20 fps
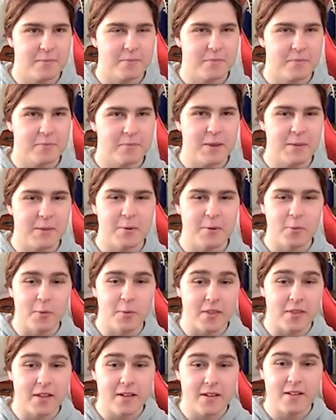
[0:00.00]
people
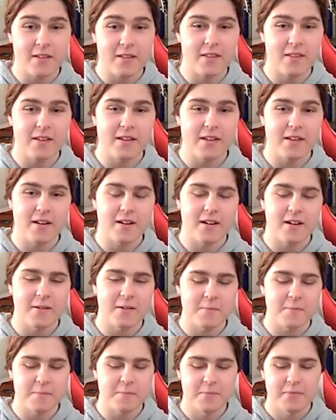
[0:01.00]
within the
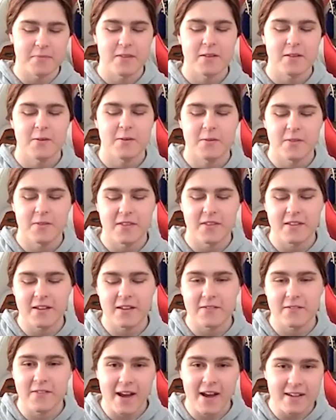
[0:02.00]

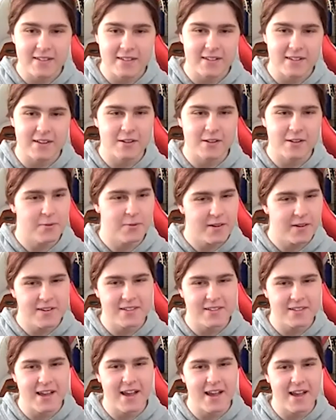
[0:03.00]
advising and career
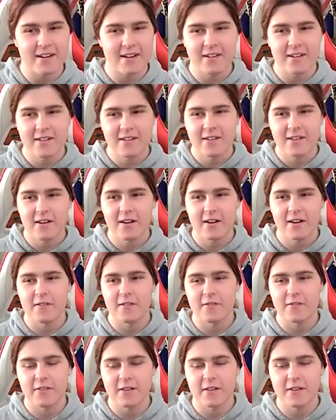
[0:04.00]
side
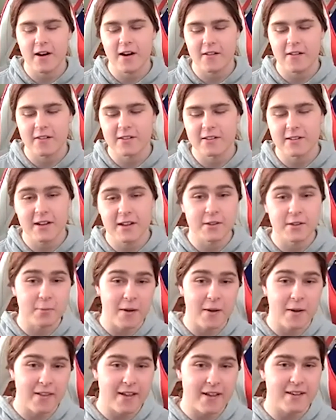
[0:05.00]
of the college, as
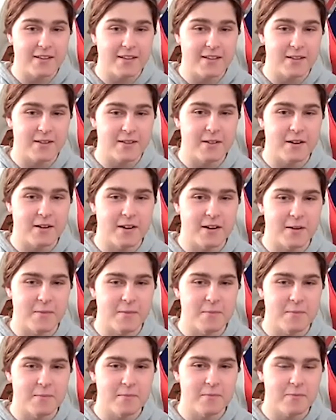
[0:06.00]
well as the
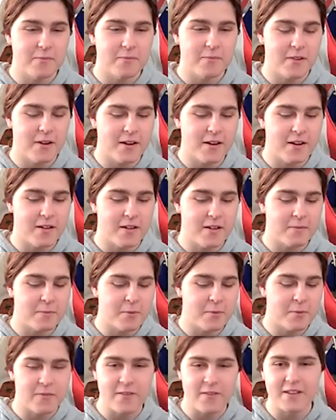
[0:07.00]

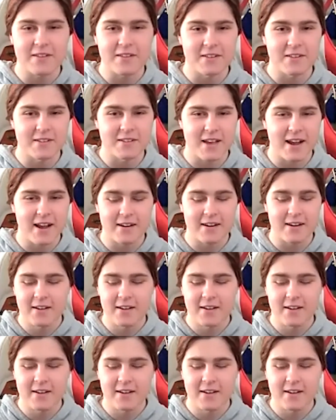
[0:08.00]
professor side.